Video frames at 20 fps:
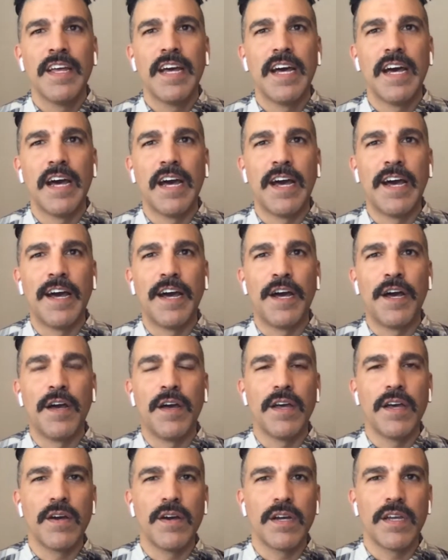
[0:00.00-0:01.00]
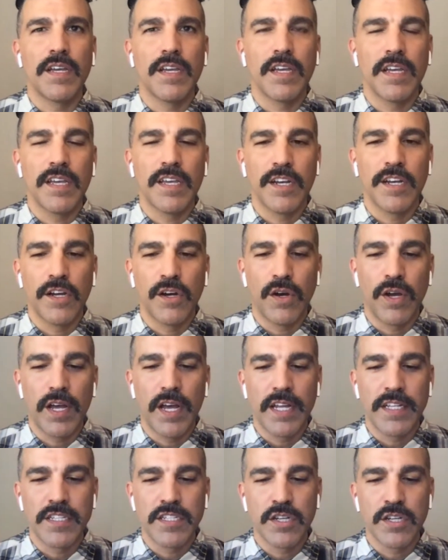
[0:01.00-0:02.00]

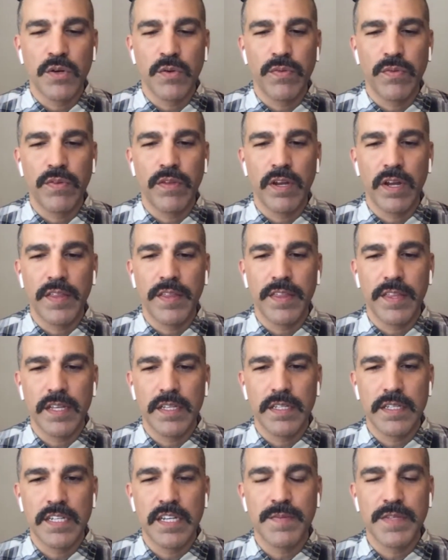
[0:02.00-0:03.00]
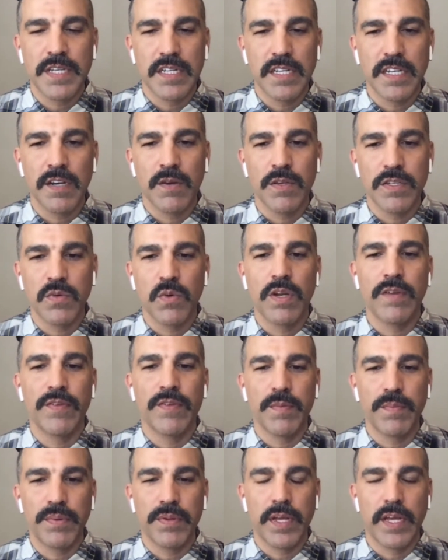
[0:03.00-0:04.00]
And so I think the team's idea was, what if
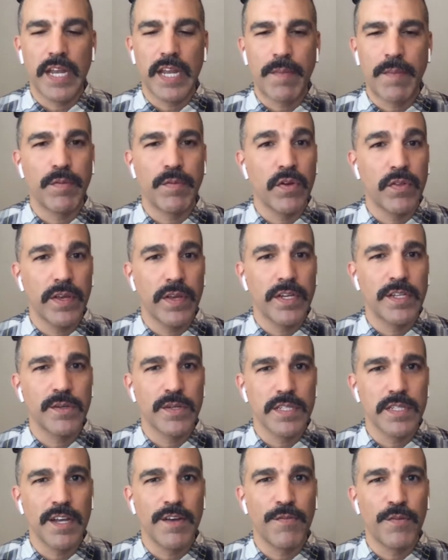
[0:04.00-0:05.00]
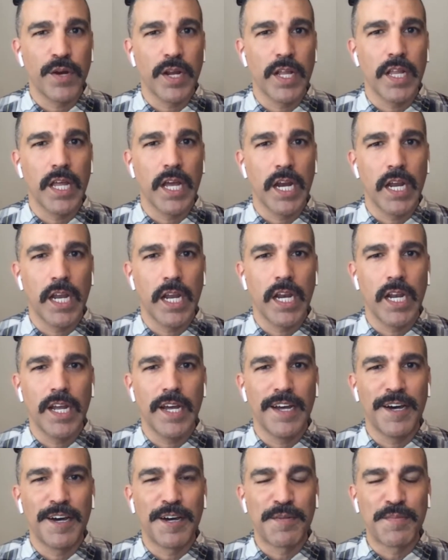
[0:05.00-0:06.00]
it played happy birthday to itself when it landed
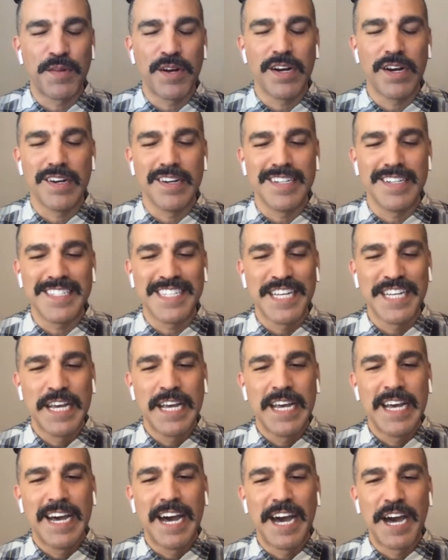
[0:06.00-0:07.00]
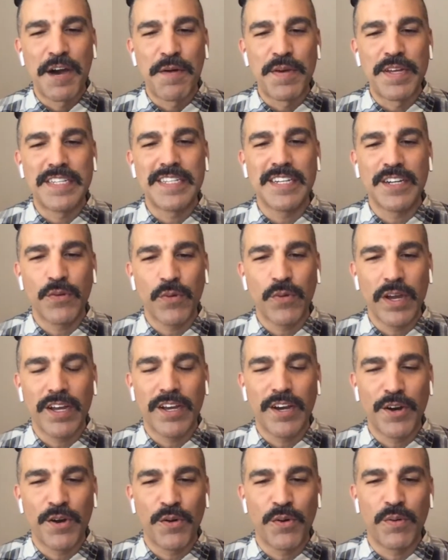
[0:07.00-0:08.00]
on Mars? It didn't quite
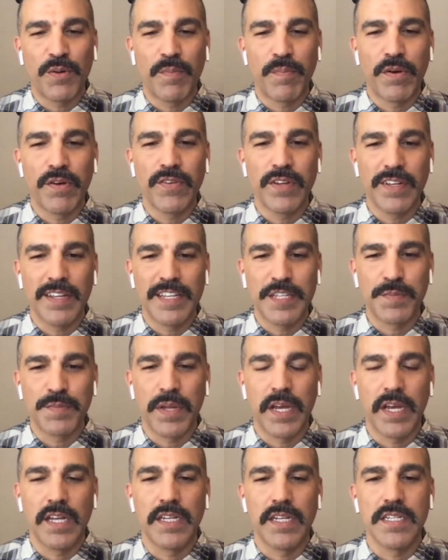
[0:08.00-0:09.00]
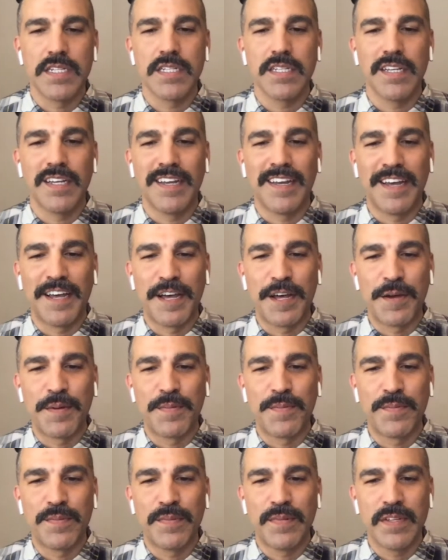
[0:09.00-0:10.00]
go perfectly as planned.
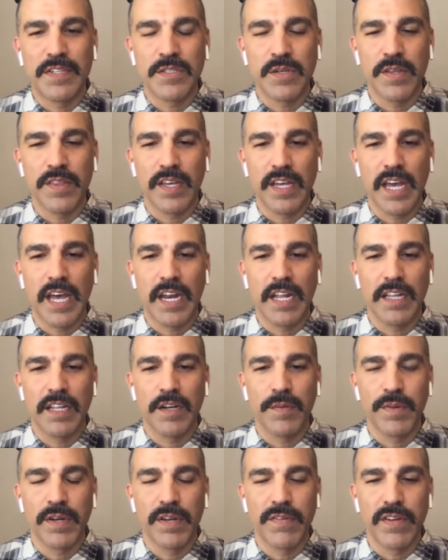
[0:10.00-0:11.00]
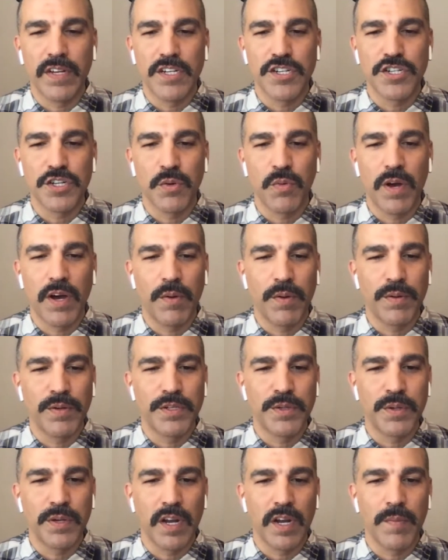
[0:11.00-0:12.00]
So I think it had a little bit of an issue while we were
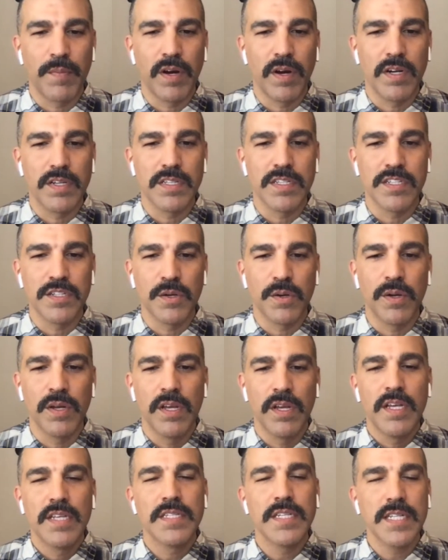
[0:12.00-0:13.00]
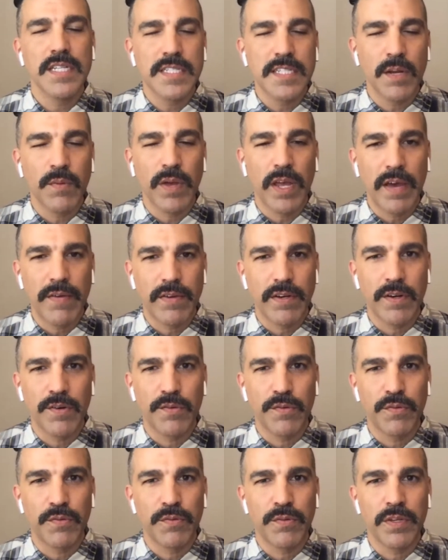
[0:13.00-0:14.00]
doing it on Mars. And so since then, we haven't
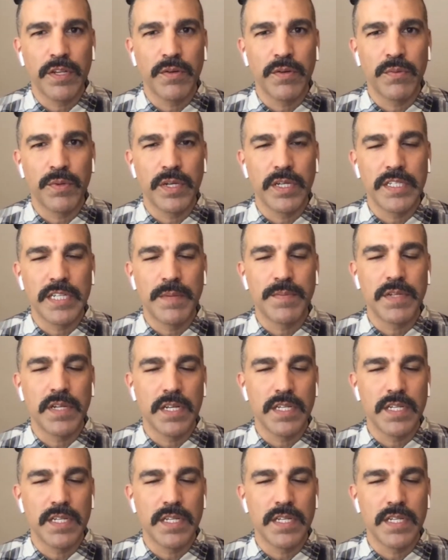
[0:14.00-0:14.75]
really reattempted